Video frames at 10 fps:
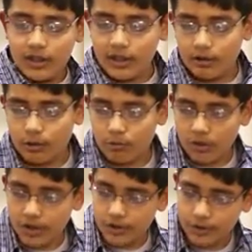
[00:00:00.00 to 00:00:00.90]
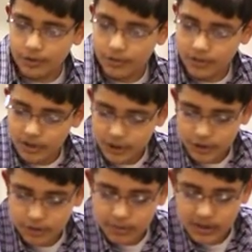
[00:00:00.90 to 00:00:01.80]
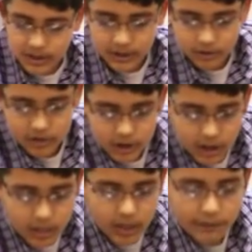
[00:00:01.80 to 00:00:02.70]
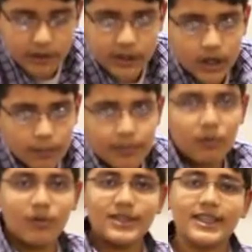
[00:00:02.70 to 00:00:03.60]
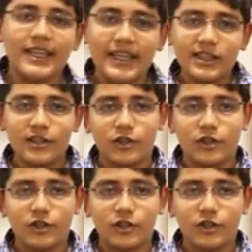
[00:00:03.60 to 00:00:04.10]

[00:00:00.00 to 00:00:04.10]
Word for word: it will run through the tube and it will start leveling up. Once it hits the